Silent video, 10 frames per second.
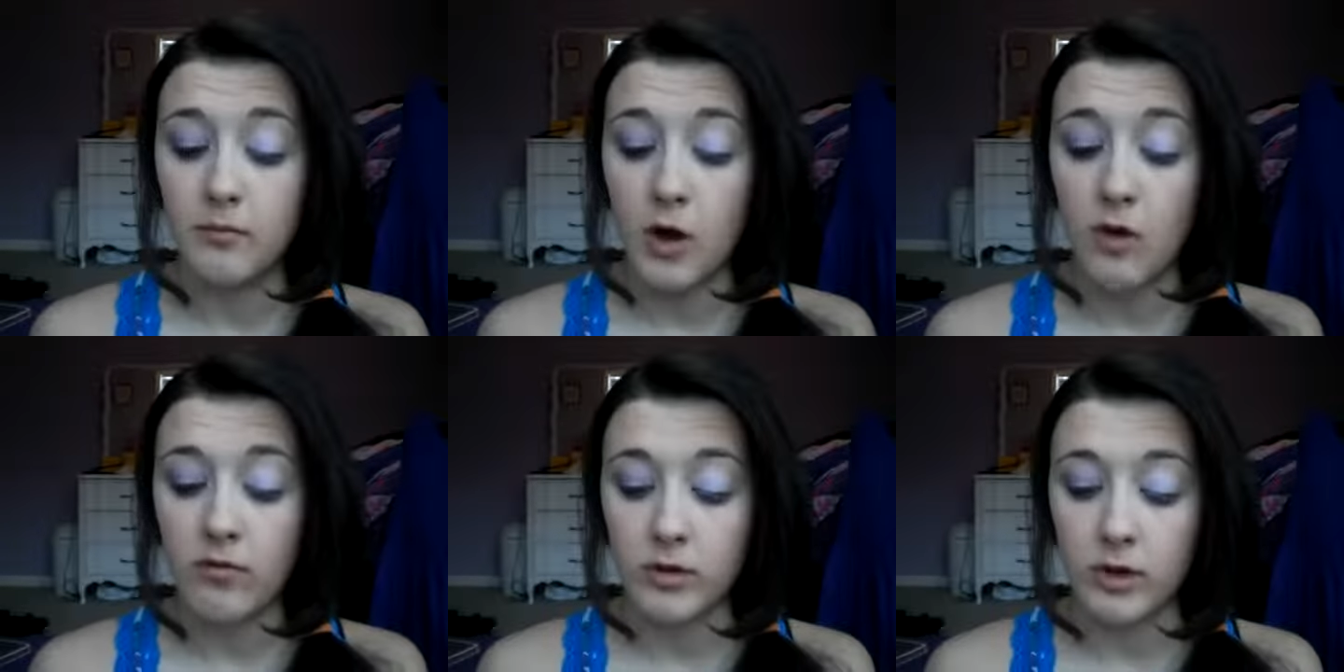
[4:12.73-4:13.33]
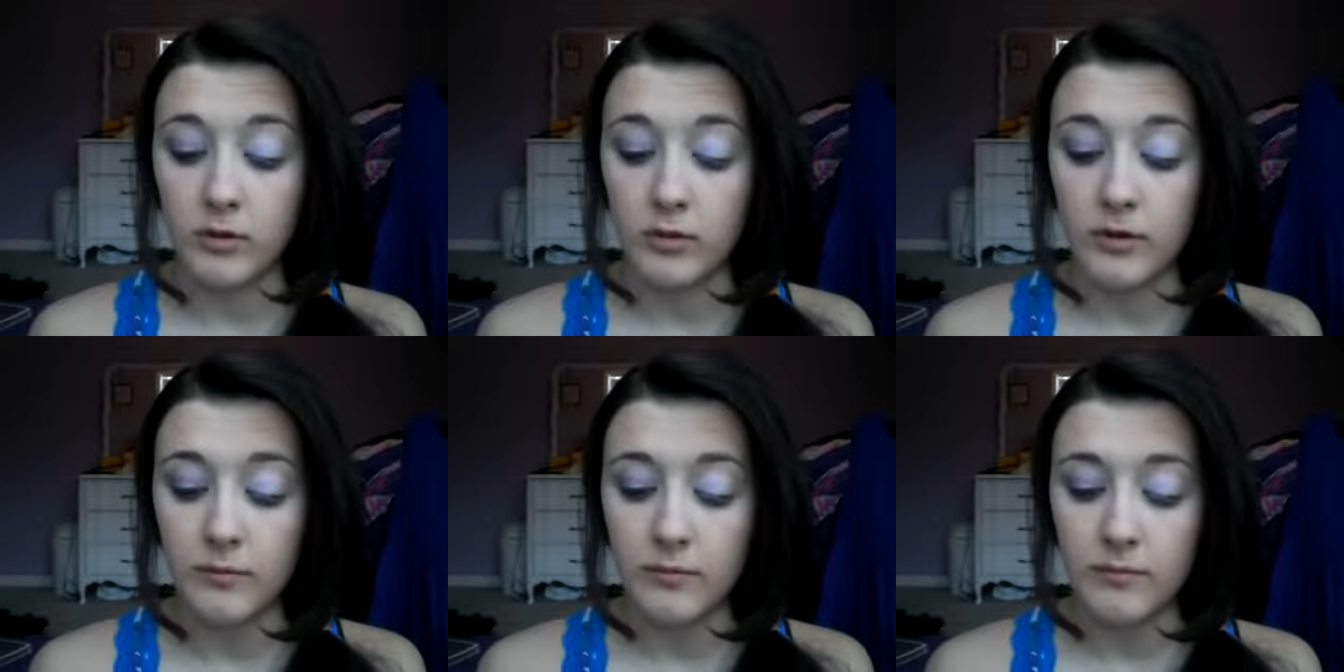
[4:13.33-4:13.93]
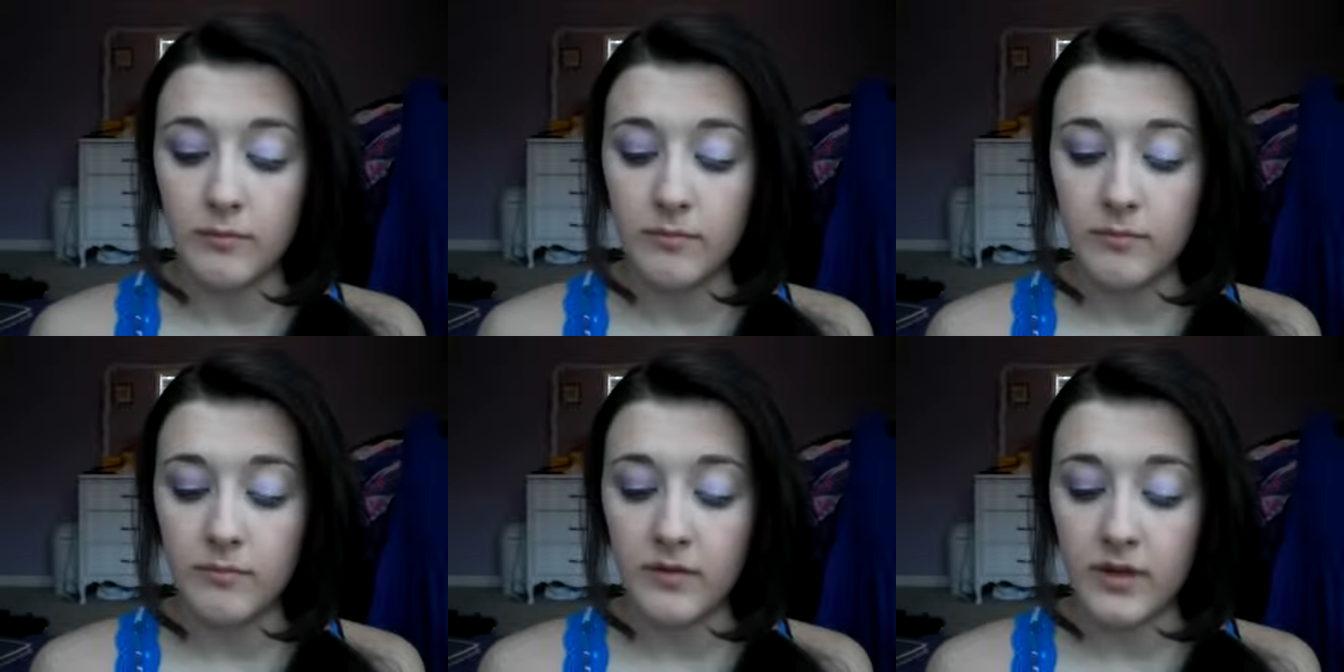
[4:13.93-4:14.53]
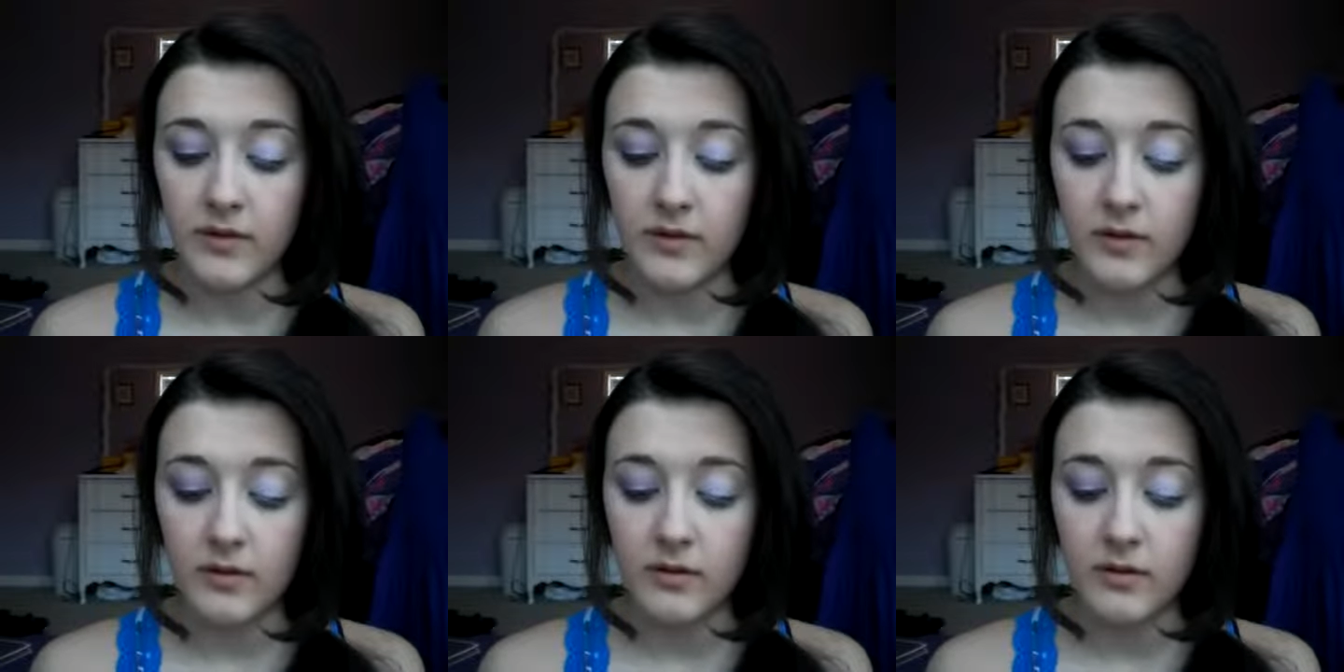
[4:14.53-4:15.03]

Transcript: overload this.